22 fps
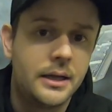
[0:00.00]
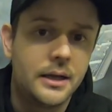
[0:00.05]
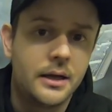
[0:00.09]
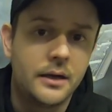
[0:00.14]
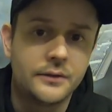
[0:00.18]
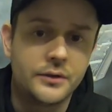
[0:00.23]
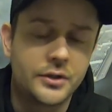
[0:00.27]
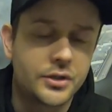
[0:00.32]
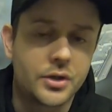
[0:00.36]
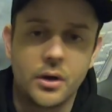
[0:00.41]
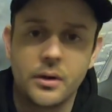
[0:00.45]

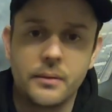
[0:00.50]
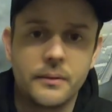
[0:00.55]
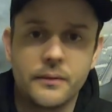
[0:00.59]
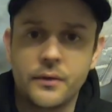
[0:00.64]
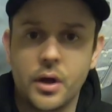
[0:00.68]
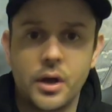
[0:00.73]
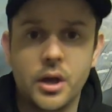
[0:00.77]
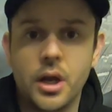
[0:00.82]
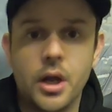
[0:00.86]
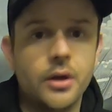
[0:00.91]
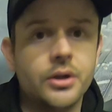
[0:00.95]
I've just got,
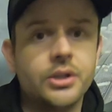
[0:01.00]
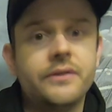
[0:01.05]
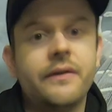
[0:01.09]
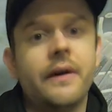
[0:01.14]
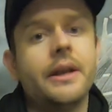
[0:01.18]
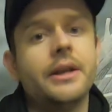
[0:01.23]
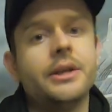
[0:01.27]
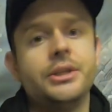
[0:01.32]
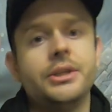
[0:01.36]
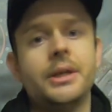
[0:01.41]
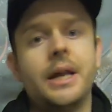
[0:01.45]
got loads of
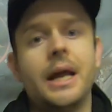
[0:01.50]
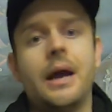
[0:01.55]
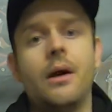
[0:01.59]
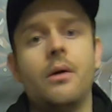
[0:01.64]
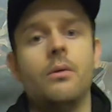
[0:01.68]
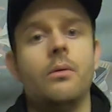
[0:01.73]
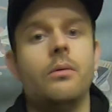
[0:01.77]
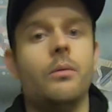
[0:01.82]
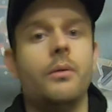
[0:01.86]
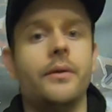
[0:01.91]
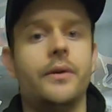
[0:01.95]
energy
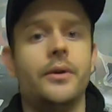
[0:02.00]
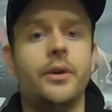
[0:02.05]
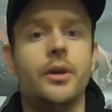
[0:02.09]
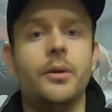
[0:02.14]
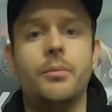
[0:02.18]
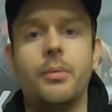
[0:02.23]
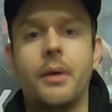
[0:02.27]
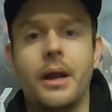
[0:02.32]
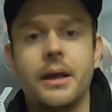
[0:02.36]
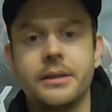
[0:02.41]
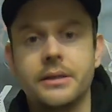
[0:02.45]
now with the new
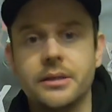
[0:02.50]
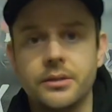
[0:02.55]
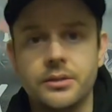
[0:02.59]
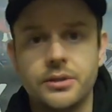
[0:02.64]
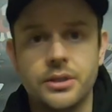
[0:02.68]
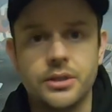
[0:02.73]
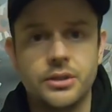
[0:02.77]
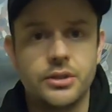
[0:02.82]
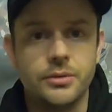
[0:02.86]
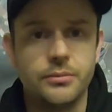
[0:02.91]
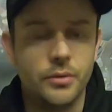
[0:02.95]
brand to,
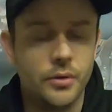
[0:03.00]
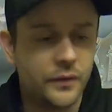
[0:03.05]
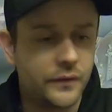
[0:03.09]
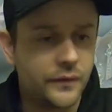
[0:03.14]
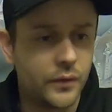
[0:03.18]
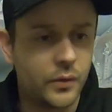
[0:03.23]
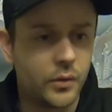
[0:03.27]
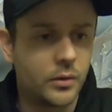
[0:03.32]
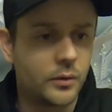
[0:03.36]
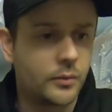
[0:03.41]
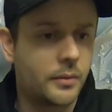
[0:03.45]
to, to move
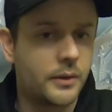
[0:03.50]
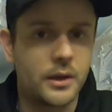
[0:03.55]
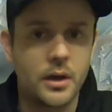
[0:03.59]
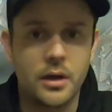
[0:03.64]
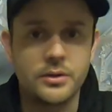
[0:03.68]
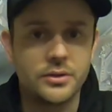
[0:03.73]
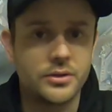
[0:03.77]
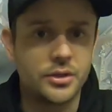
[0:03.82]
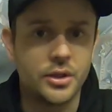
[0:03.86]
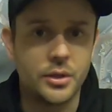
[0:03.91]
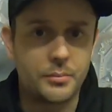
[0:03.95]
forward with
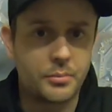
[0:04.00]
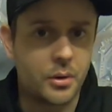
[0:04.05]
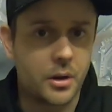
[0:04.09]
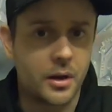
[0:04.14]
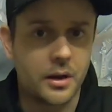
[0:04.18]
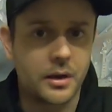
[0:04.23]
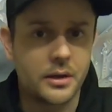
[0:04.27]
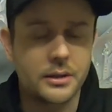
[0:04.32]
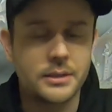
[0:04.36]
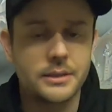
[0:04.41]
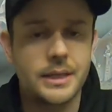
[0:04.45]
loads of new
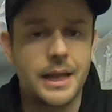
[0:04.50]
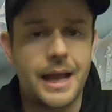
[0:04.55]
products.